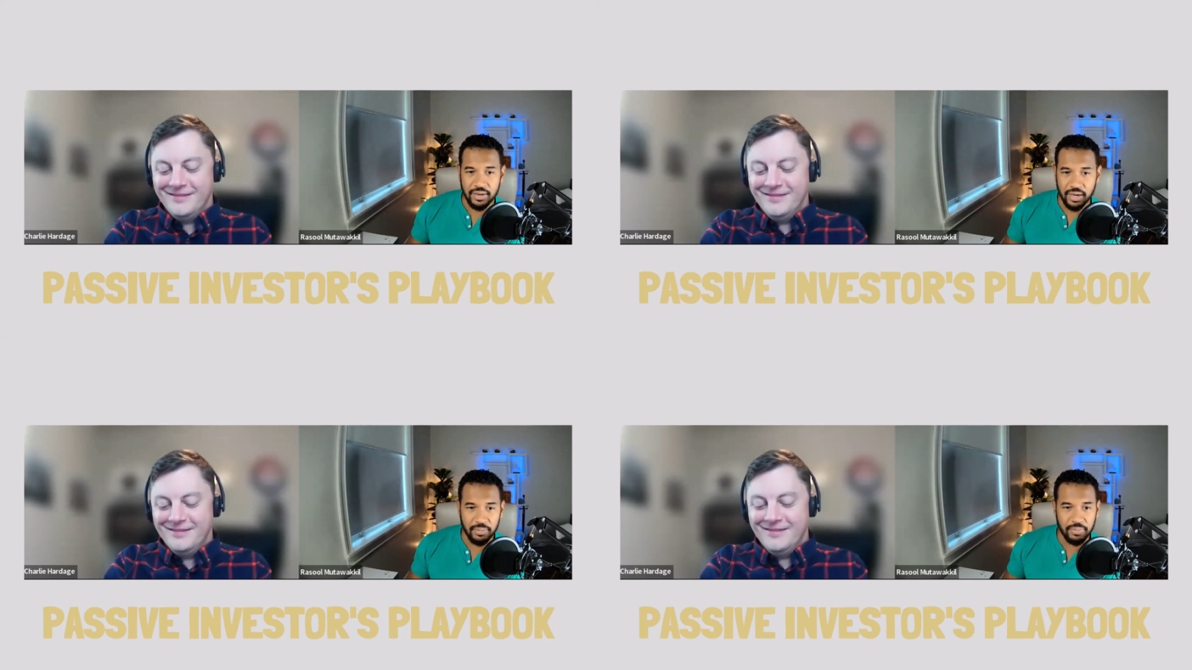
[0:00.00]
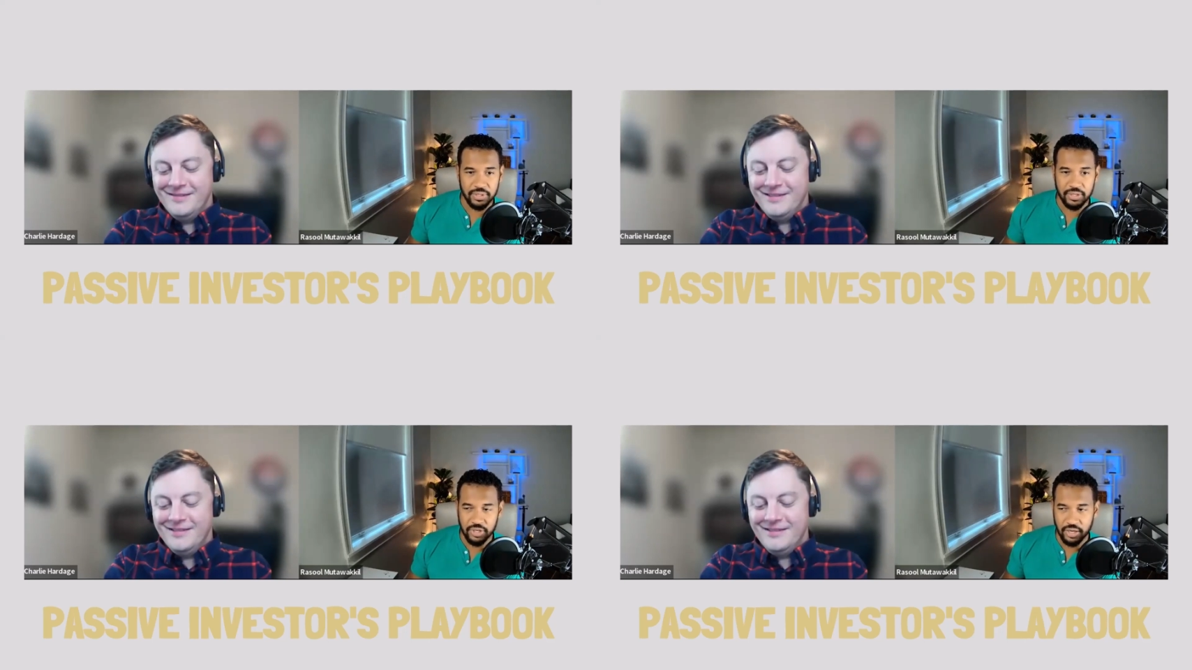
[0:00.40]

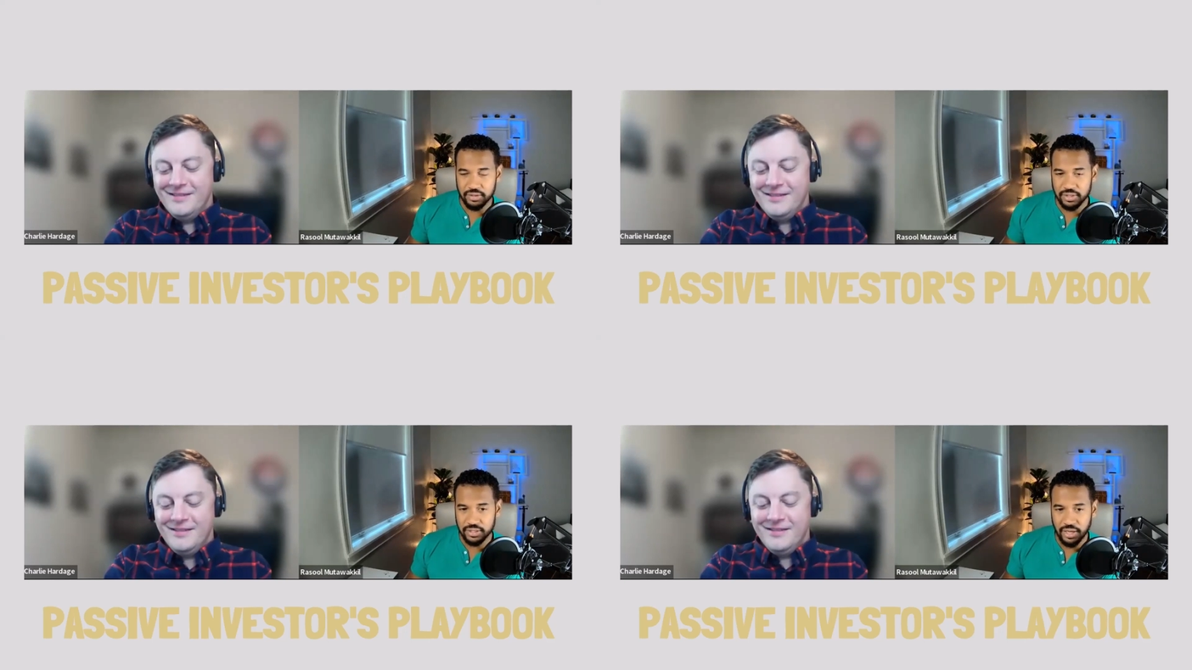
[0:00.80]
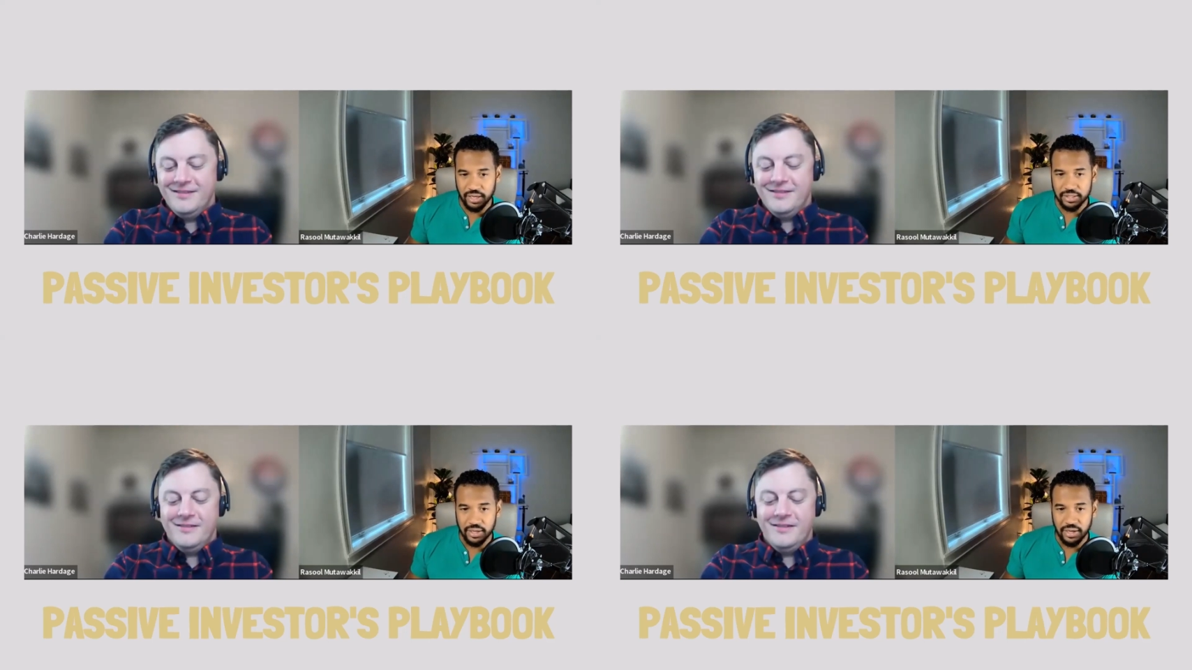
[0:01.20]
Speaker 1: 90% chance of
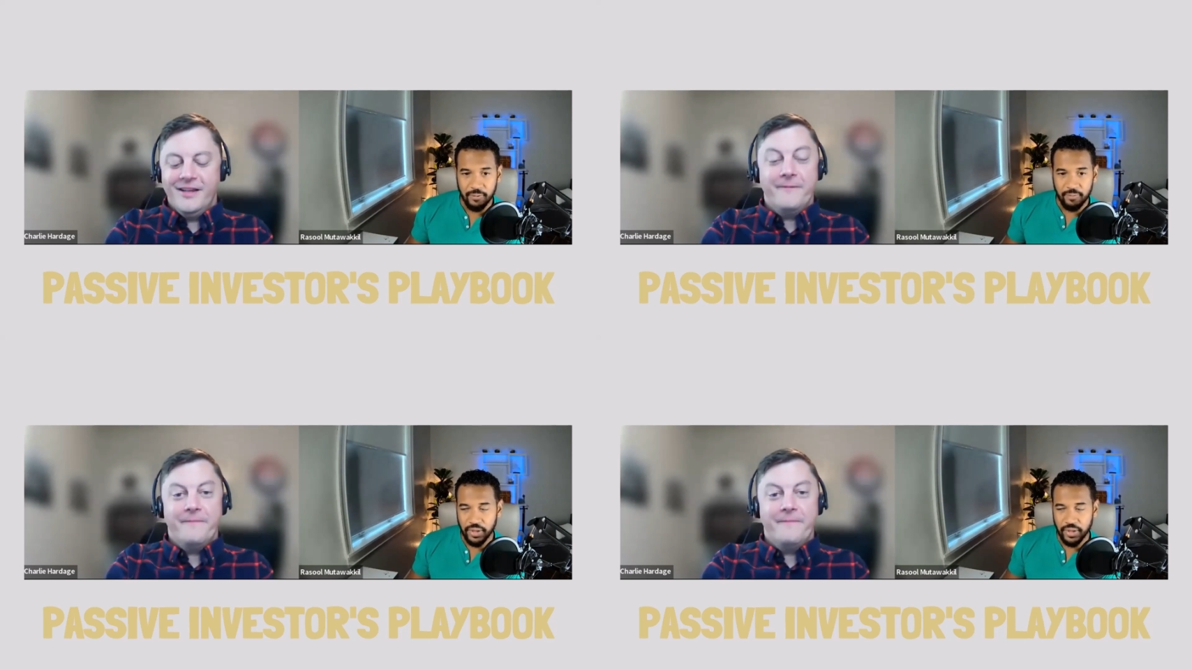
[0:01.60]
success. Yeah.